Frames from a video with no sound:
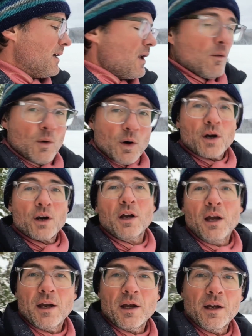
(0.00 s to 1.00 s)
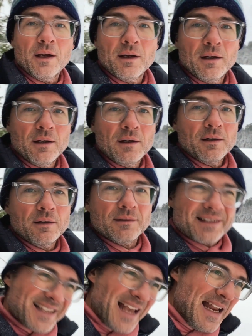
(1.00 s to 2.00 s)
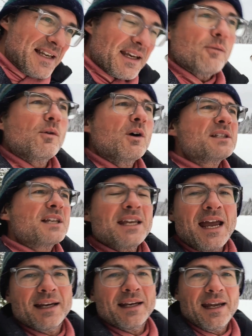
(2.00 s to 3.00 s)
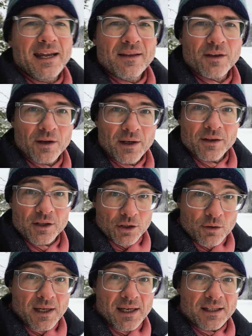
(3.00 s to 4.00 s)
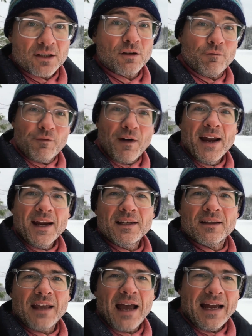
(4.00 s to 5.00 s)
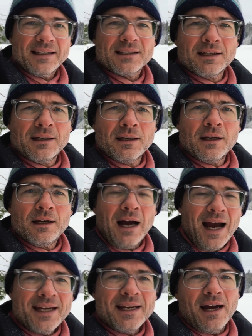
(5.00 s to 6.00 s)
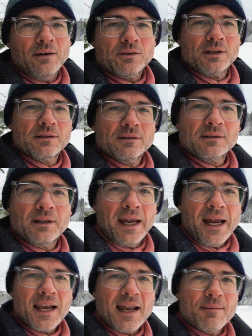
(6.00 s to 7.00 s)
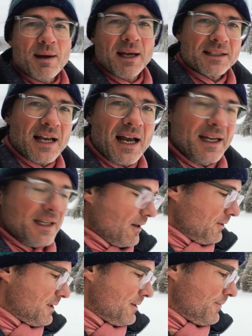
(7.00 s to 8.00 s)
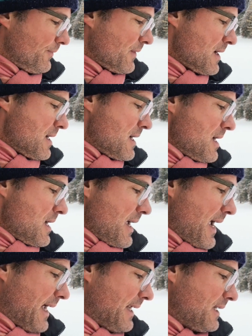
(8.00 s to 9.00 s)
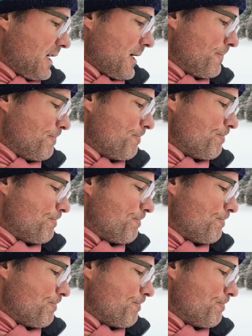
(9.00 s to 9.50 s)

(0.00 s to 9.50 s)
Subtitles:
were sent once again in the streets to find that hideout, Erlaber's hideout, and